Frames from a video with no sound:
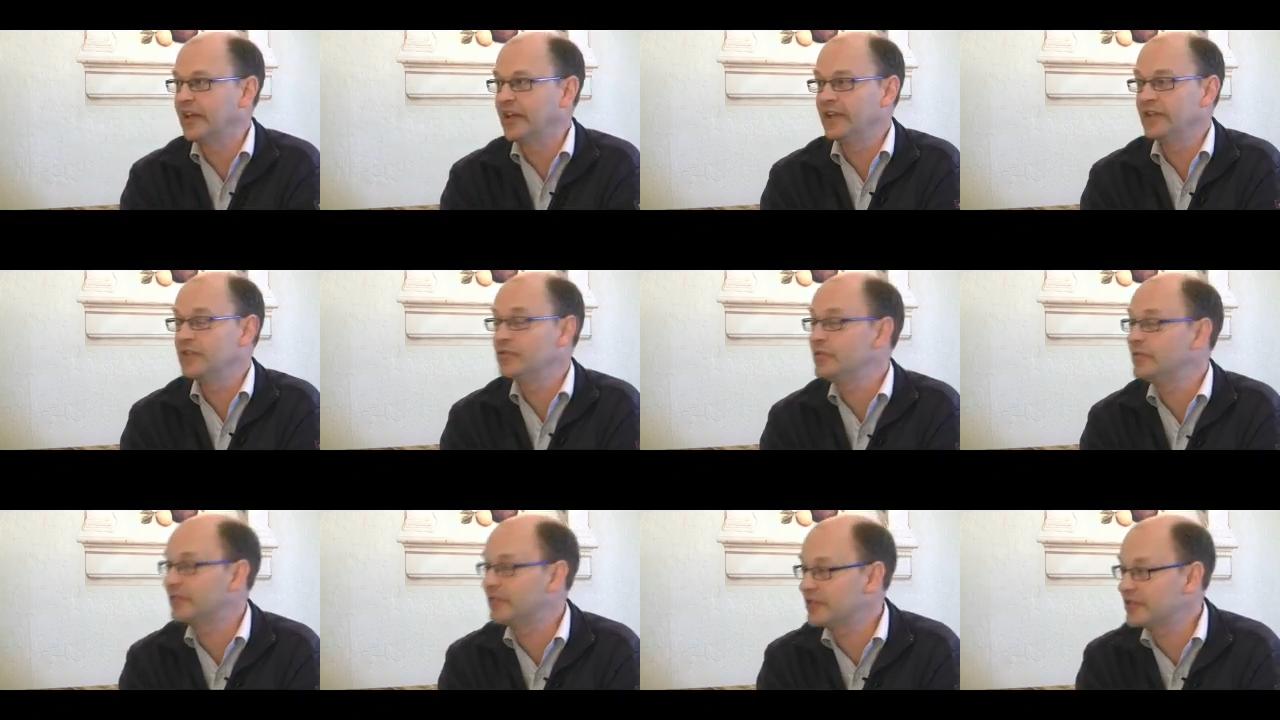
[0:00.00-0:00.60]

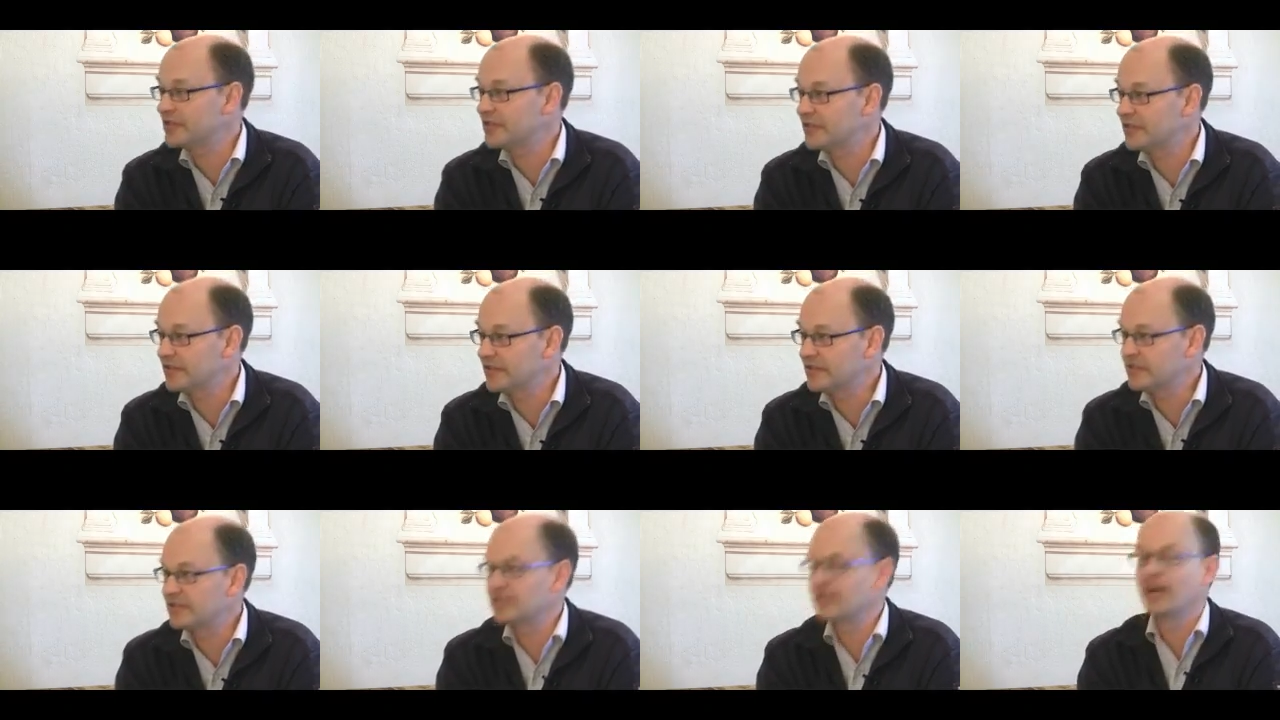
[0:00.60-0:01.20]

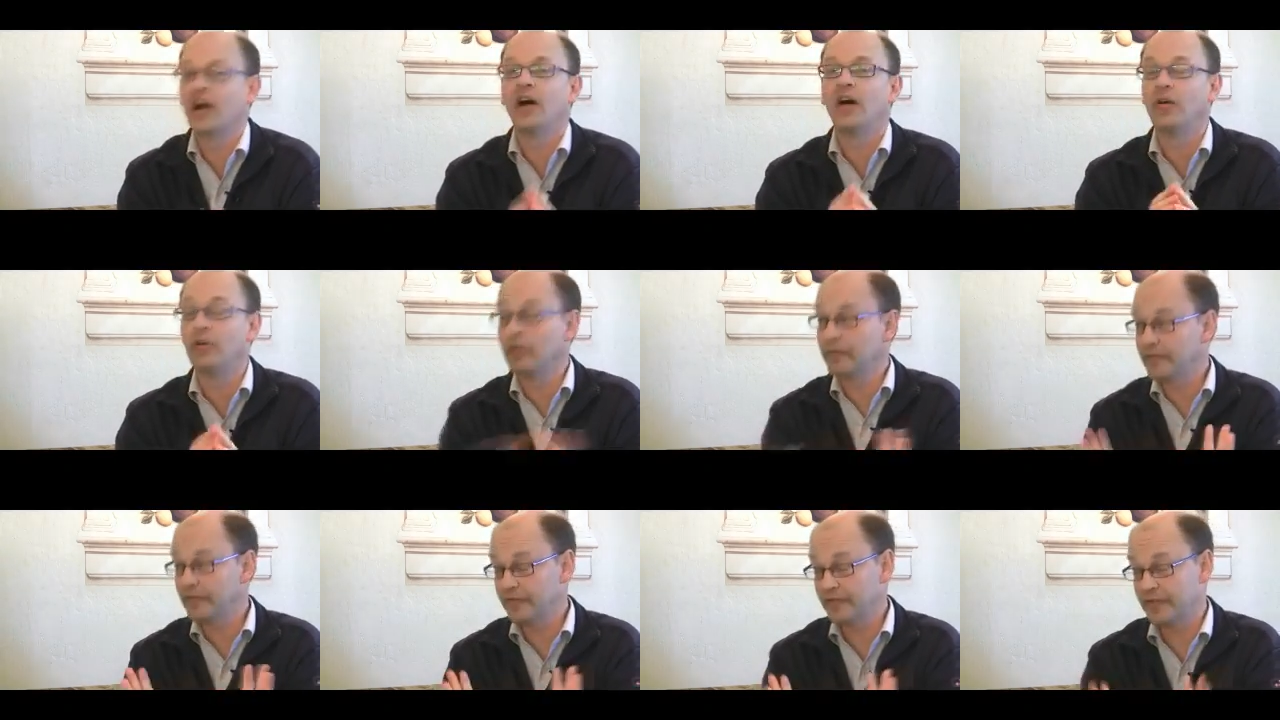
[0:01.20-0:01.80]
universities, all
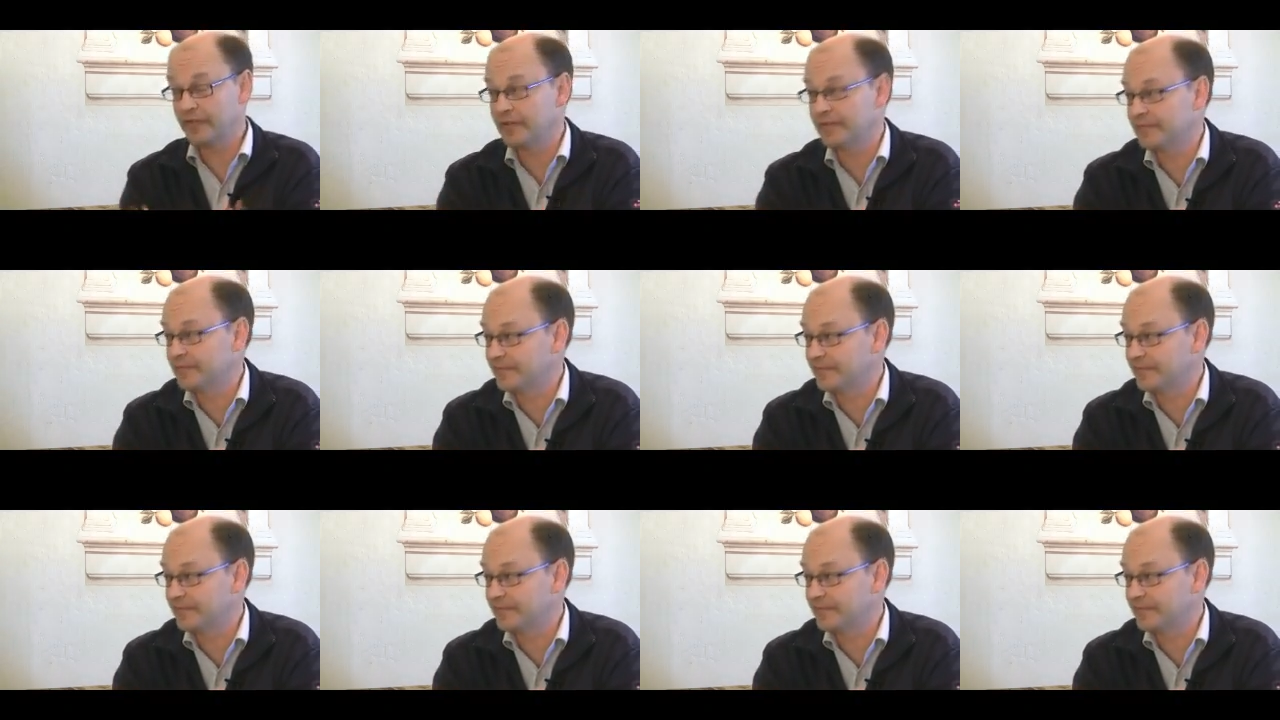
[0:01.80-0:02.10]
for free.